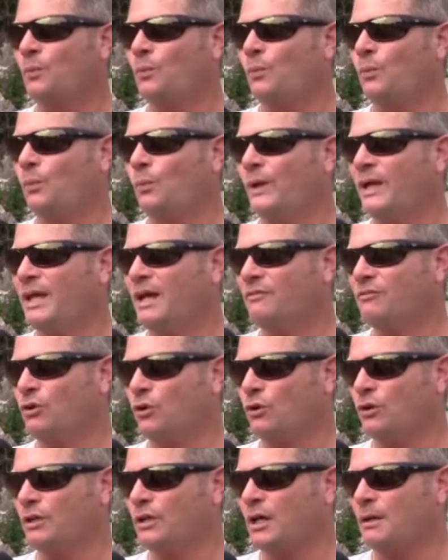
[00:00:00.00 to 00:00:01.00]
We have
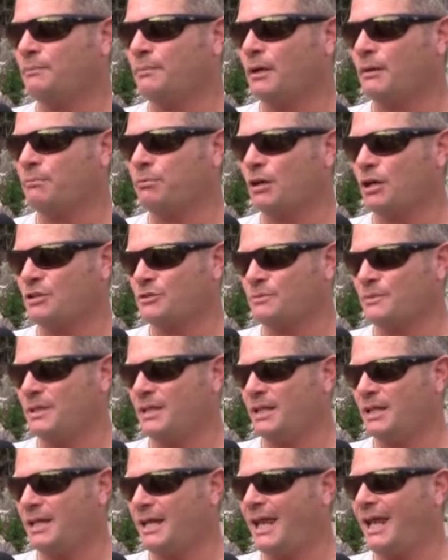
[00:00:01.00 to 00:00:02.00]
gone up
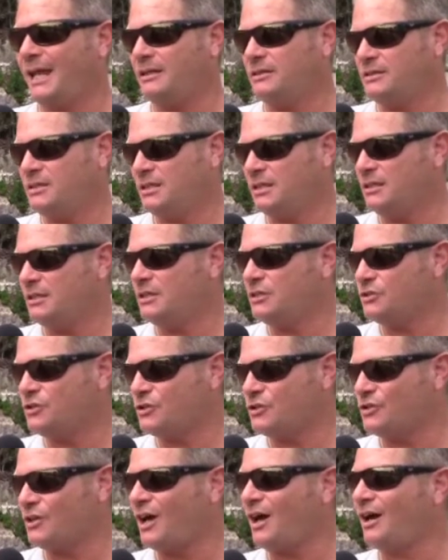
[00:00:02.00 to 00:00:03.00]
approximately 18
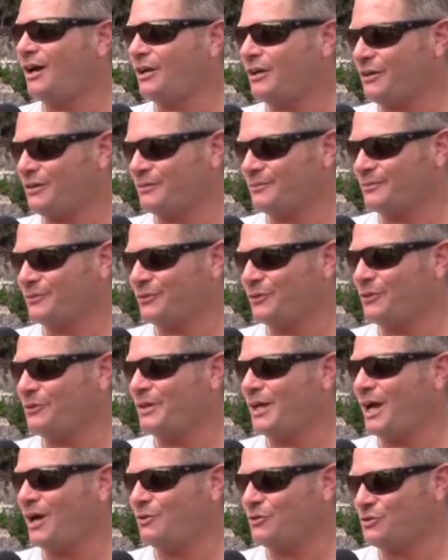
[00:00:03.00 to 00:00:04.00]
inches higher on
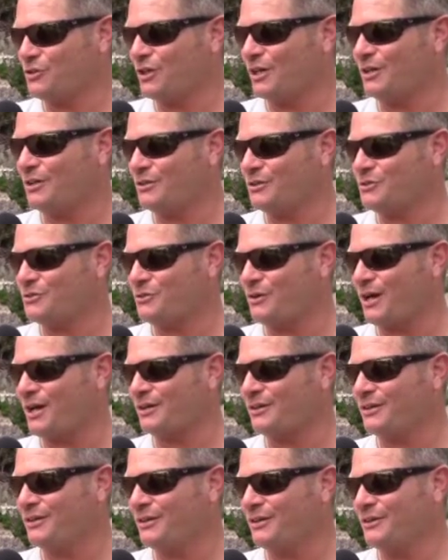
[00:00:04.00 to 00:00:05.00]
the outside of the
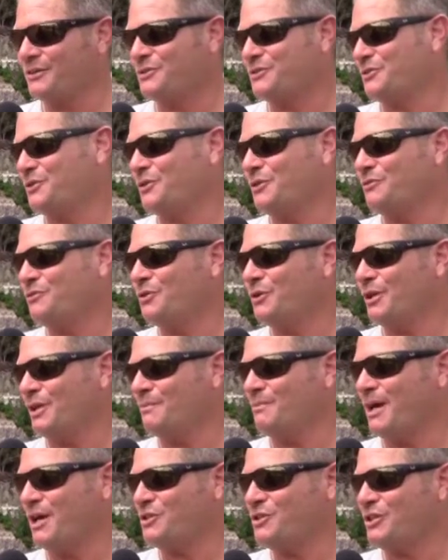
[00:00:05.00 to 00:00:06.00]
track. So if you can
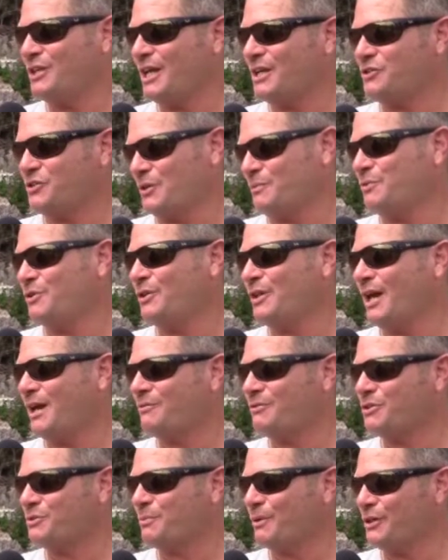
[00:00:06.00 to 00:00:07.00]
imagine, that's up to the
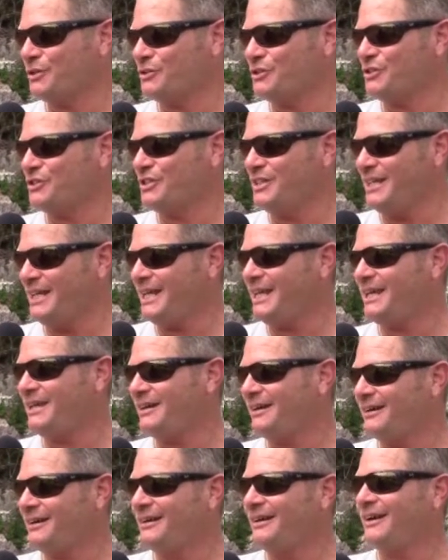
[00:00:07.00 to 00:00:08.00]
average person's knee,
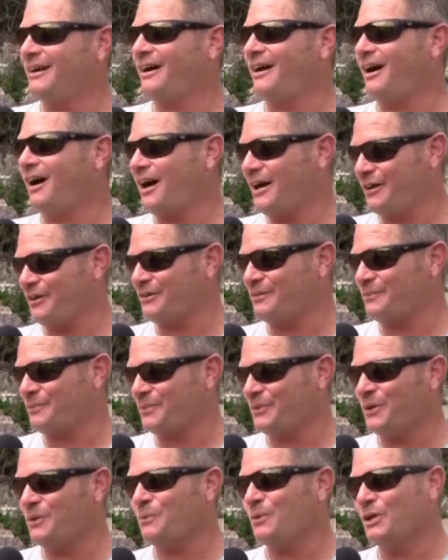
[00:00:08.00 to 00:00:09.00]
higher
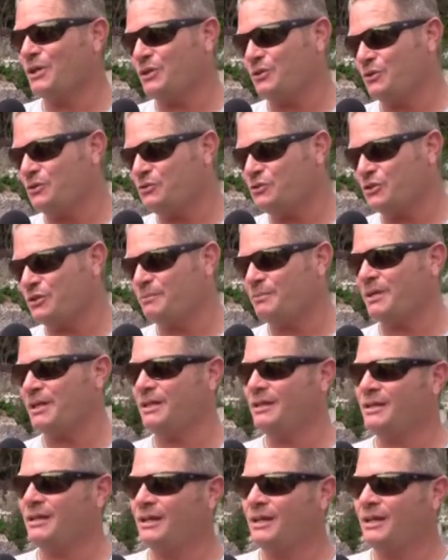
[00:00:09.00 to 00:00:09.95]
than what it used to be.